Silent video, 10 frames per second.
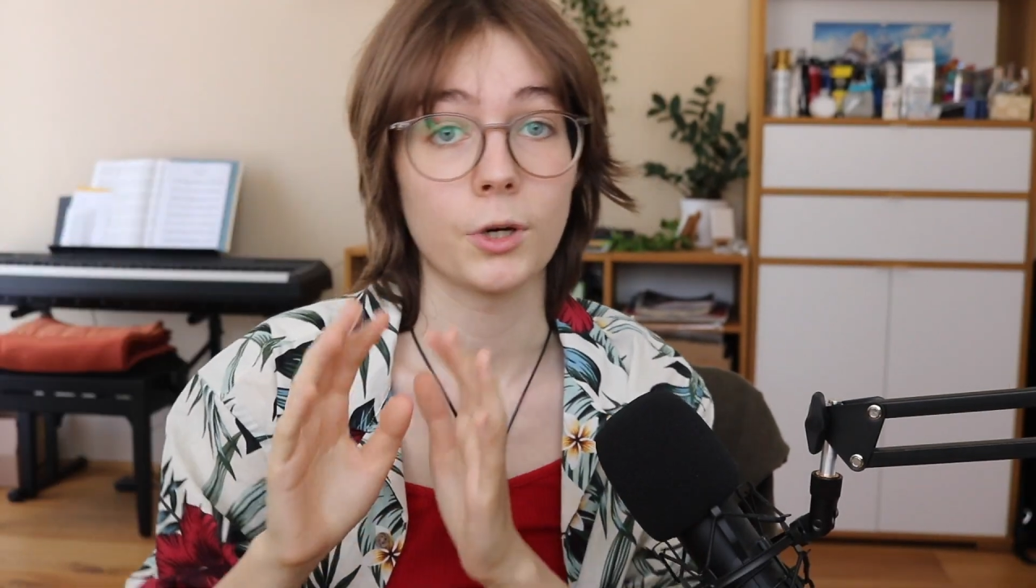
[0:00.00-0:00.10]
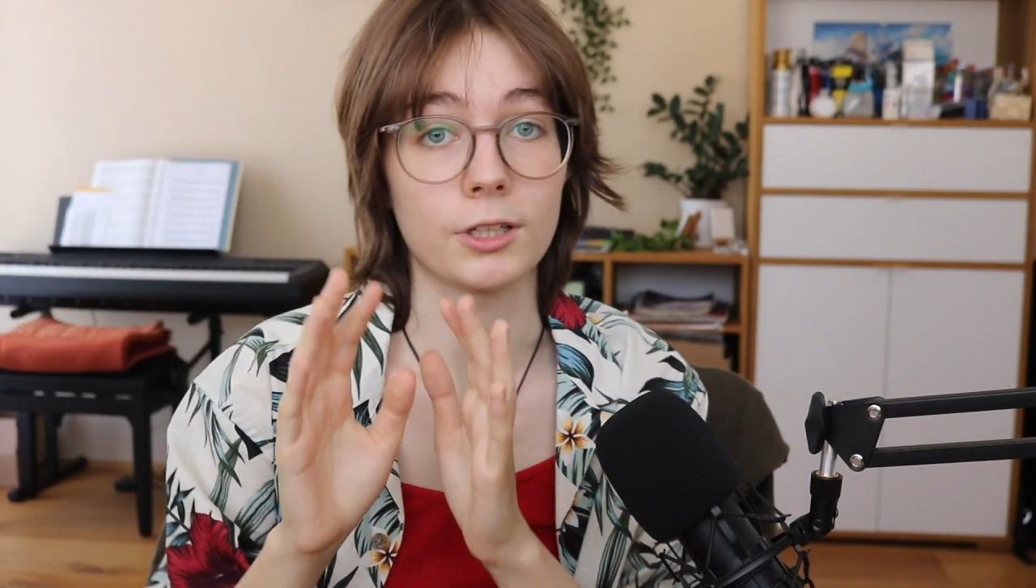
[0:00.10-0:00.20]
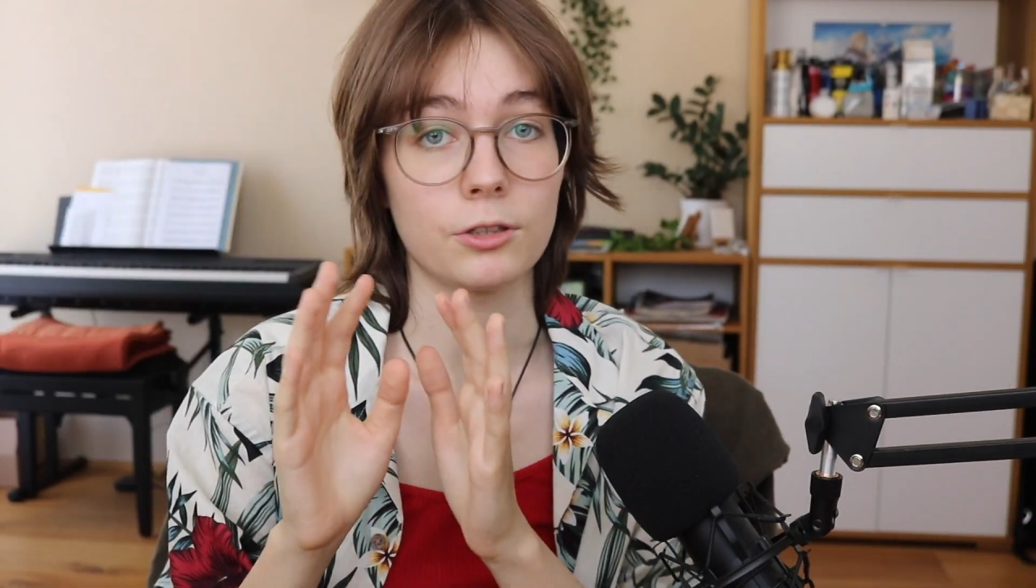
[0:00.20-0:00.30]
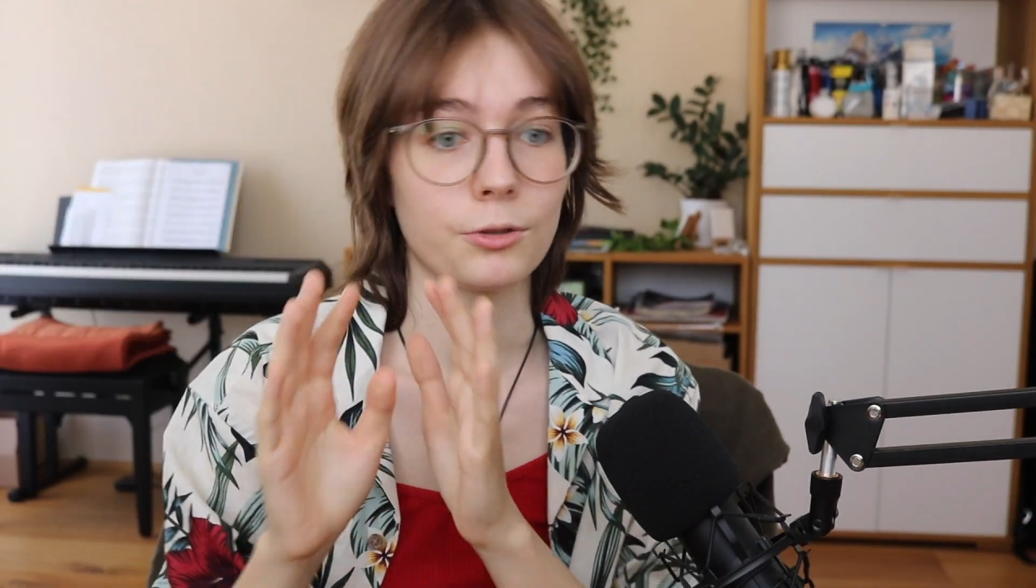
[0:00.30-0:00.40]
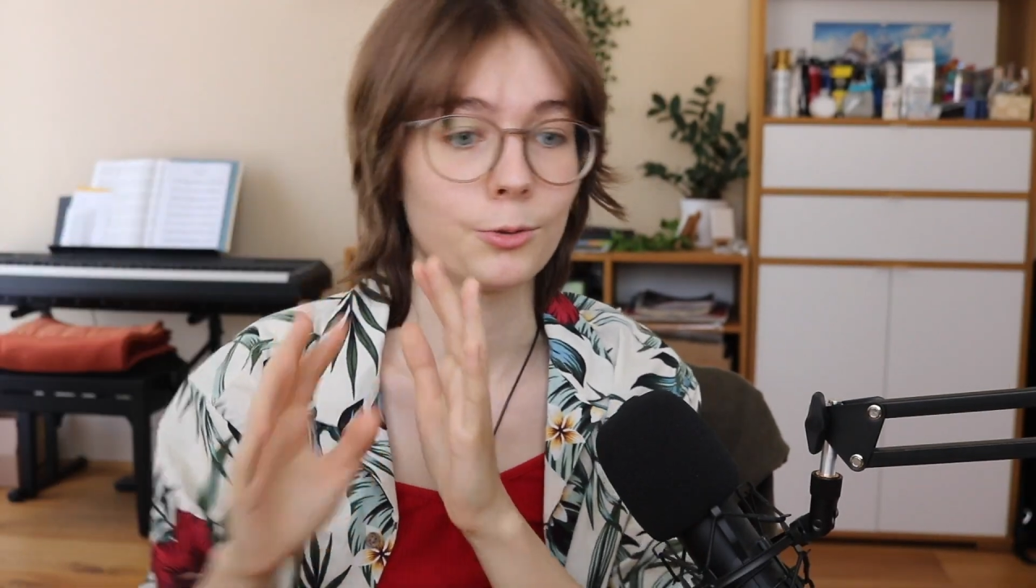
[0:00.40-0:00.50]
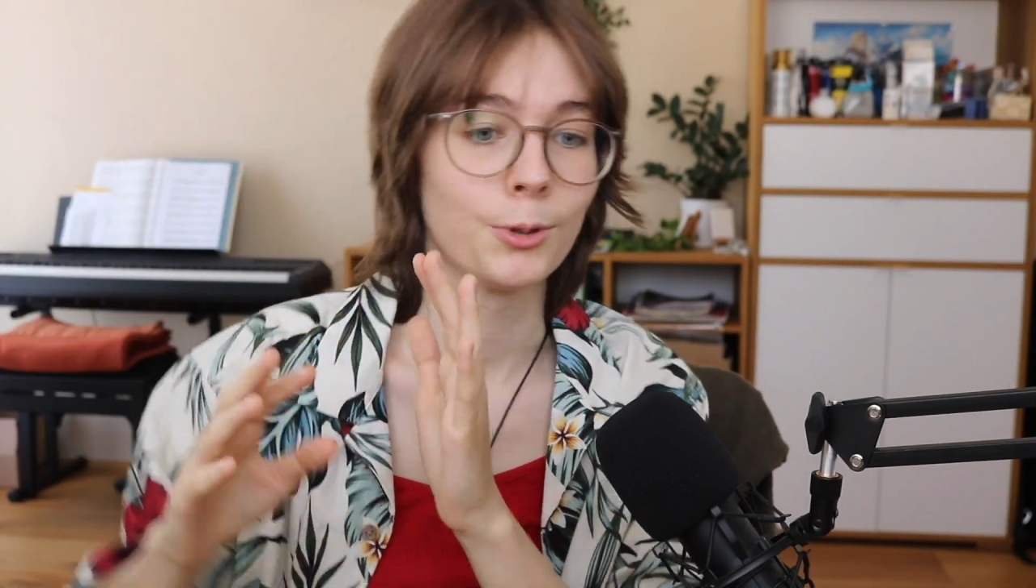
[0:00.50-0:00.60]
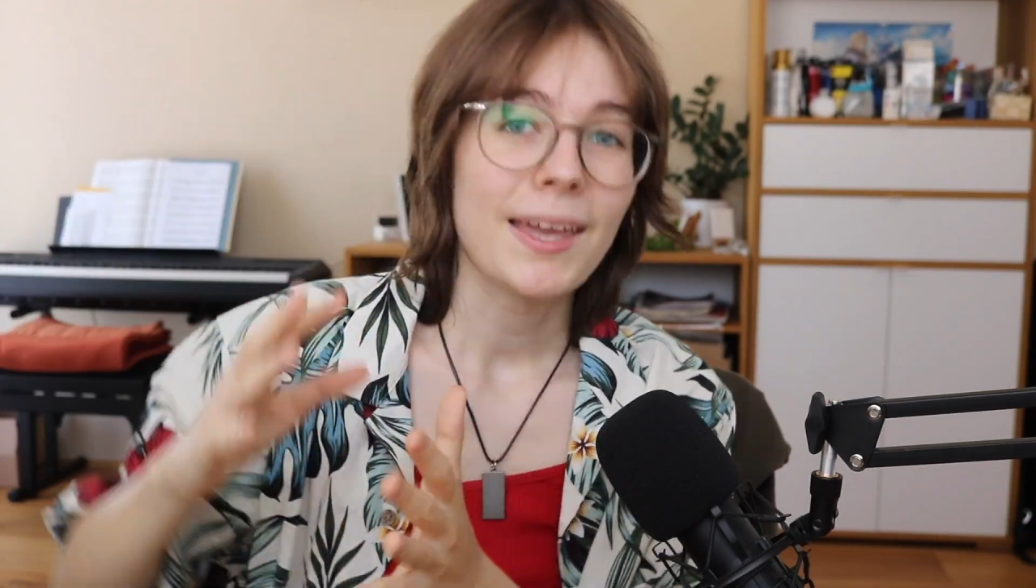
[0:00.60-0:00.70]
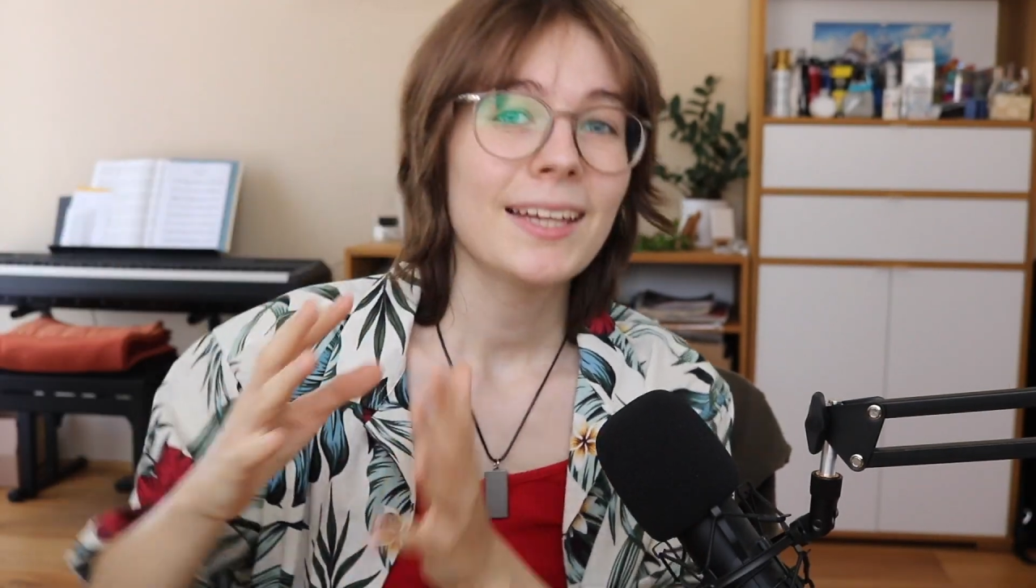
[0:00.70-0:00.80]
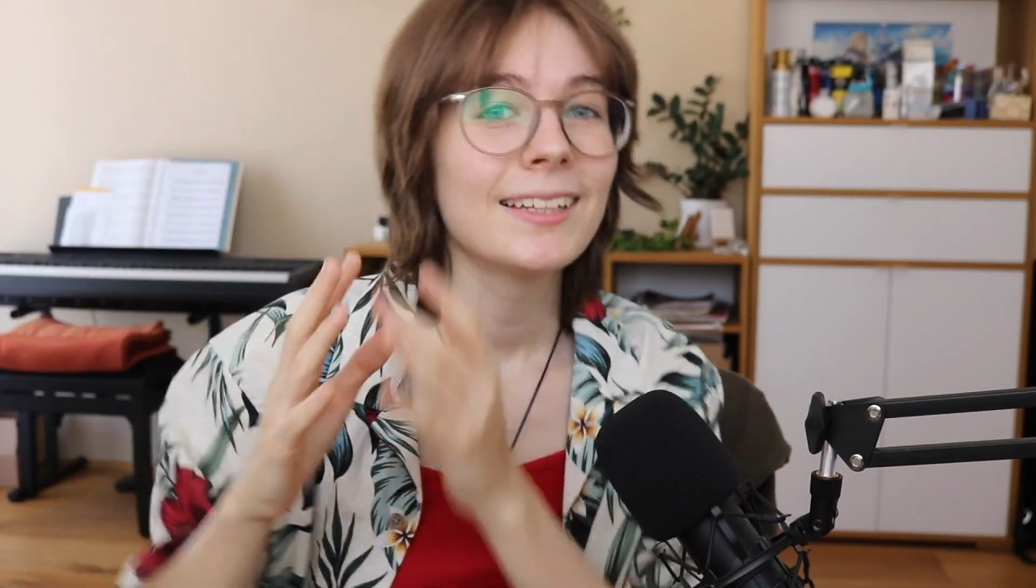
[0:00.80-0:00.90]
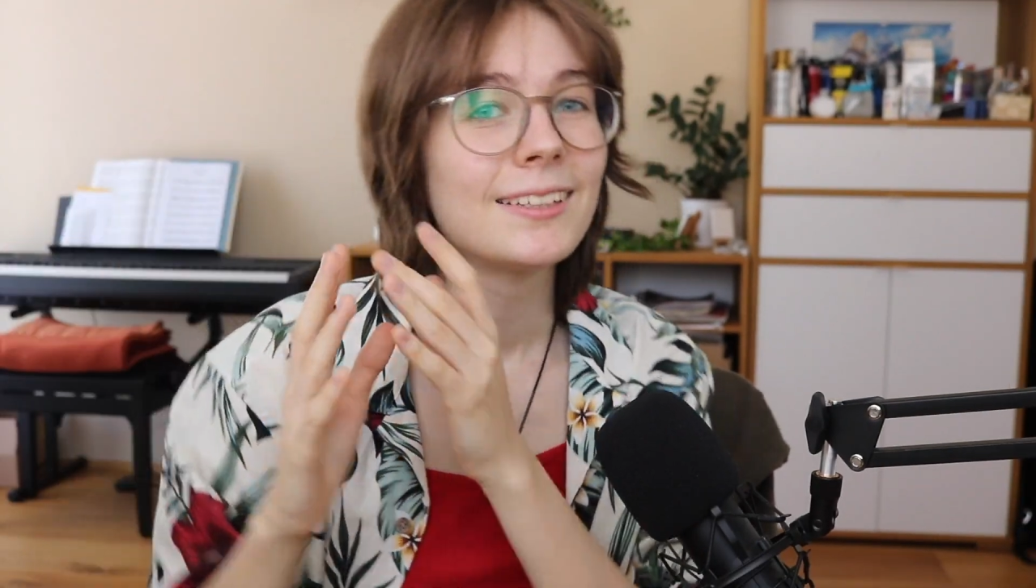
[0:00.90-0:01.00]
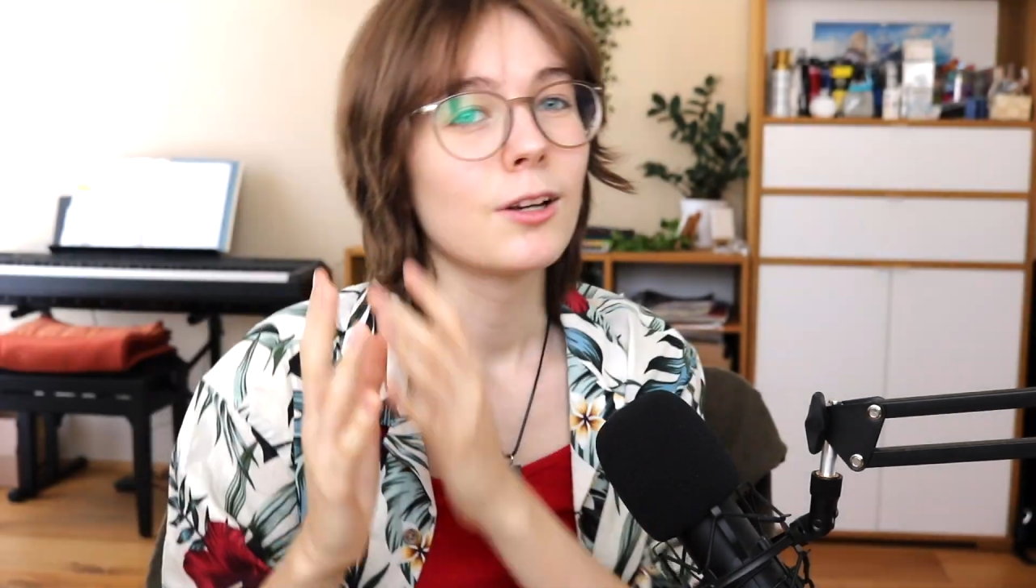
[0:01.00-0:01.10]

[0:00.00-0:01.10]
wanted to make it